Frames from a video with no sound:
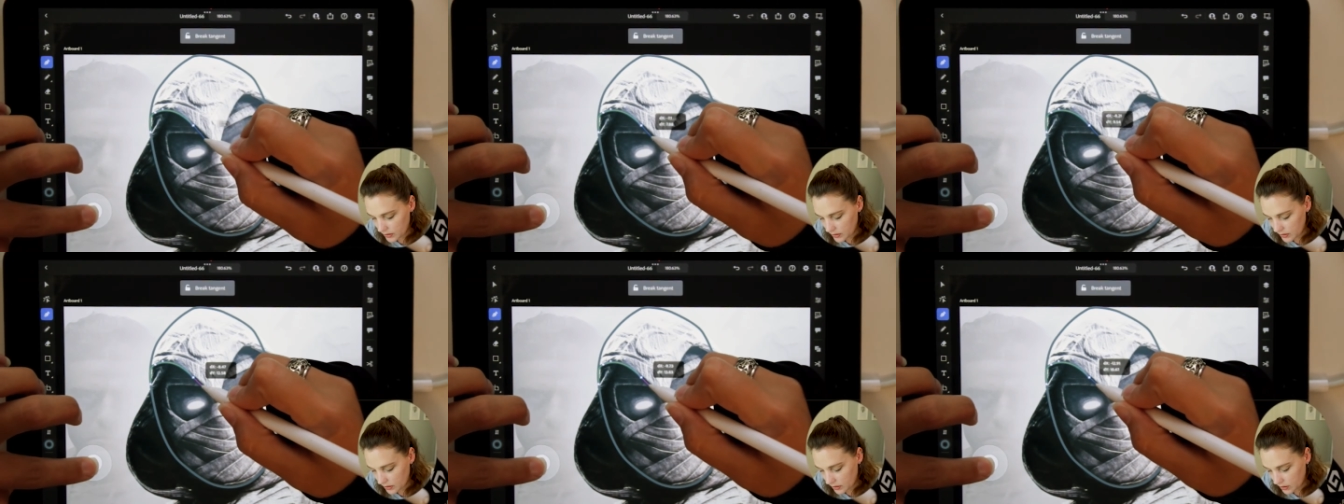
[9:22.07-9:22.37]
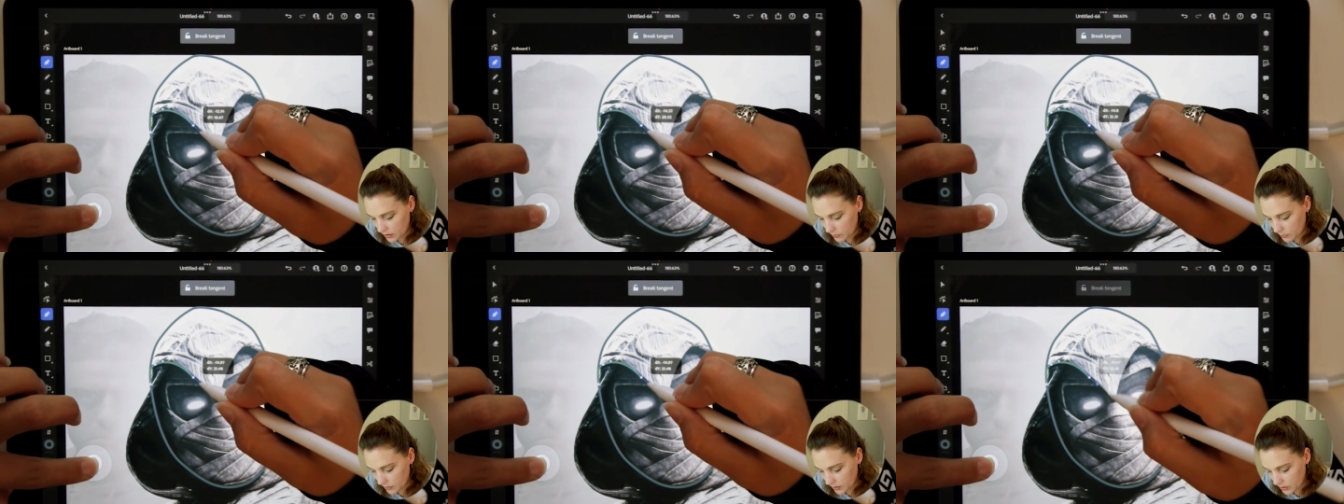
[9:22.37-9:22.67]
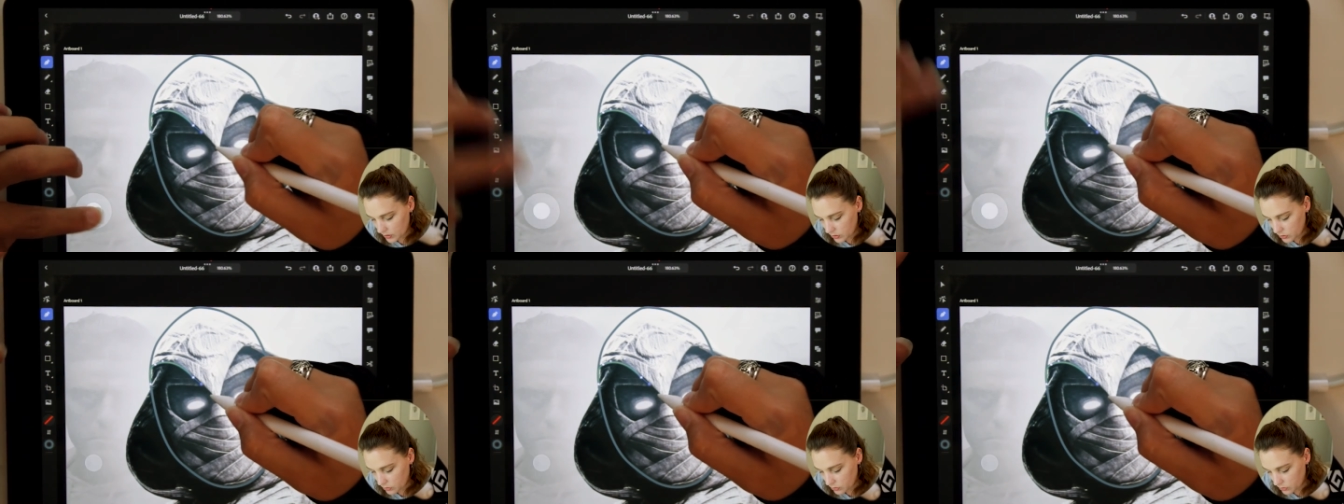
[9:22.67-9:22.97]
that the
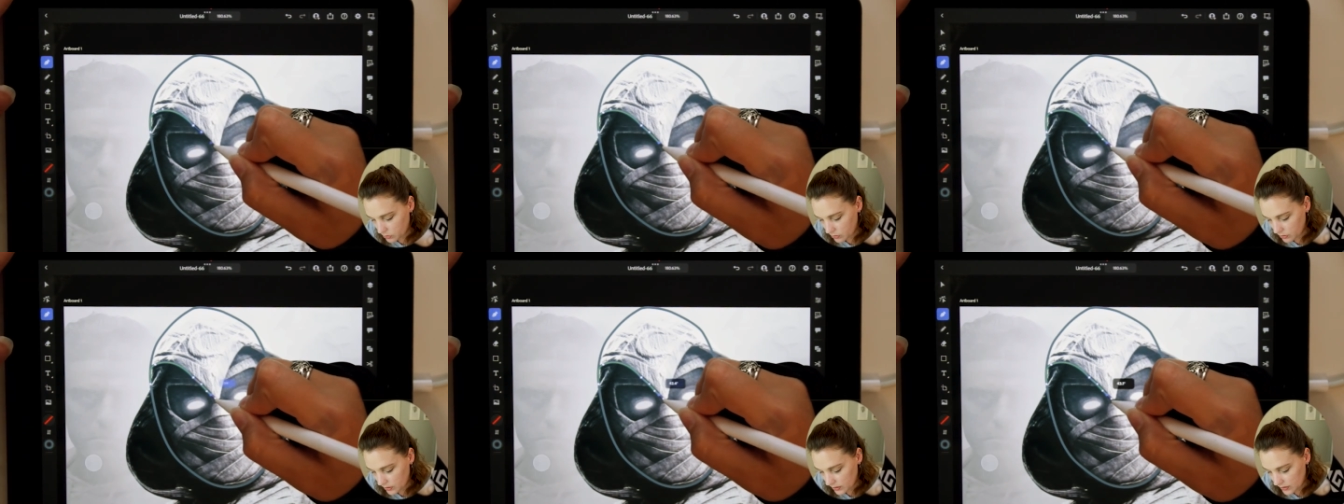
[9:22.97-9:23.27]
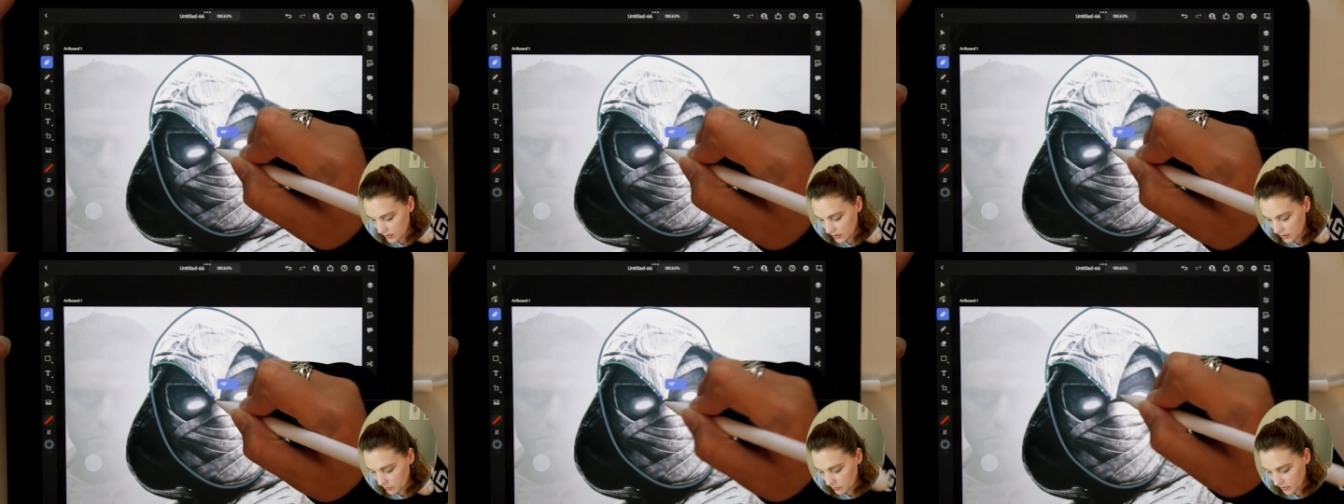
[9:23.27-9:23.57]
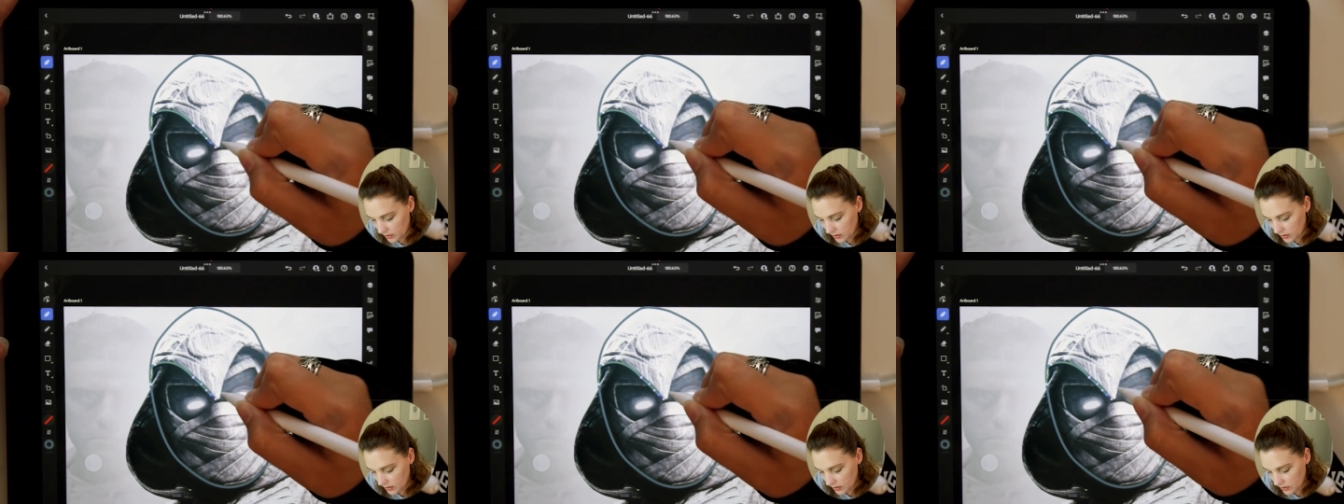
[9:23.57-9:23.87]
pen tool is
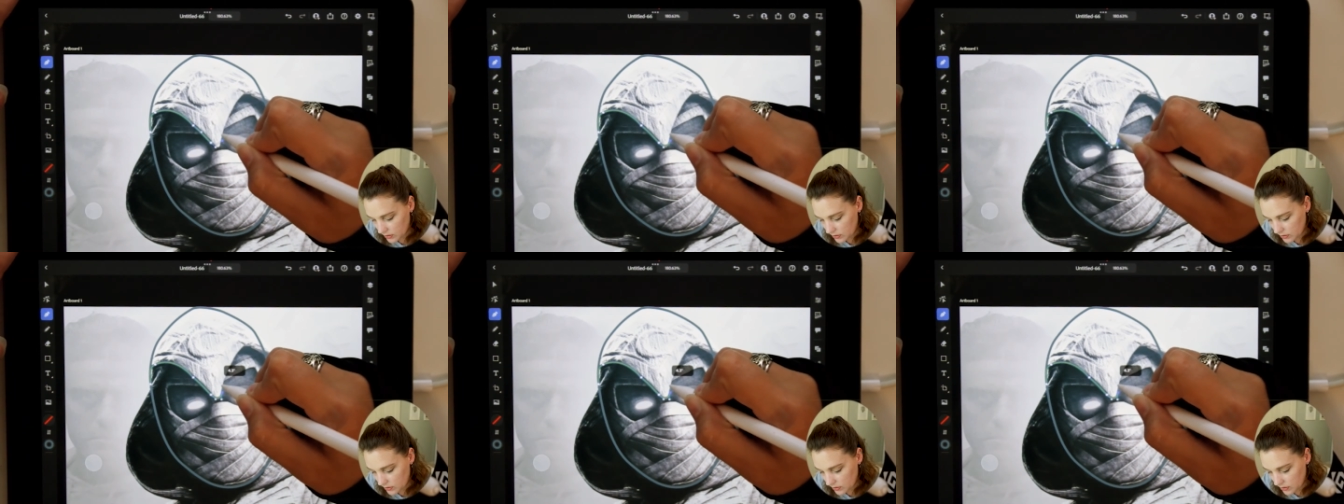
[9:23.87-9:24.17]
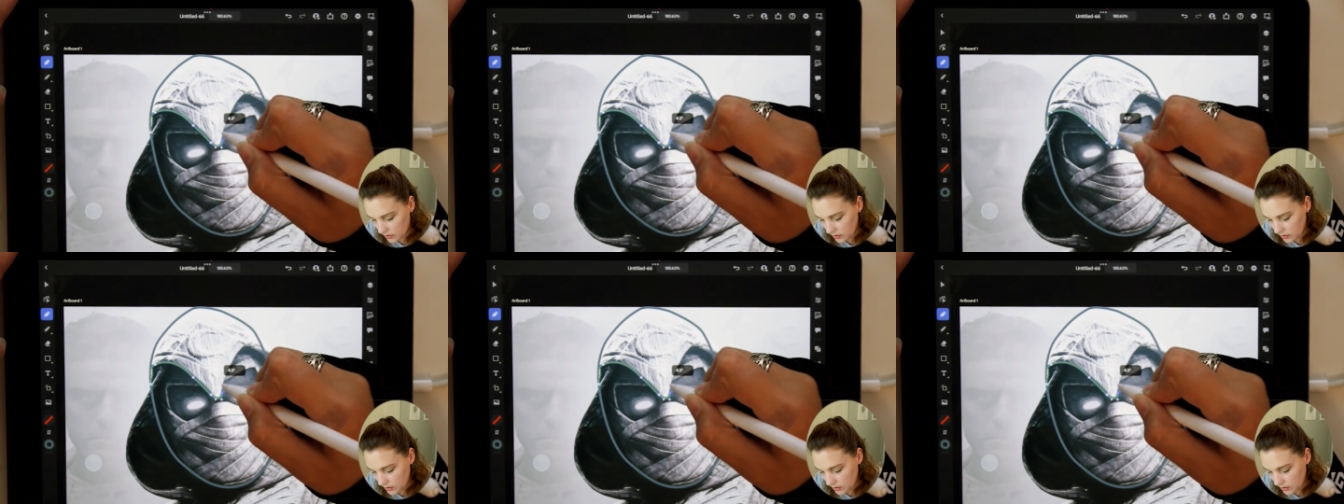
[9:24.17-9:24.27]
something that is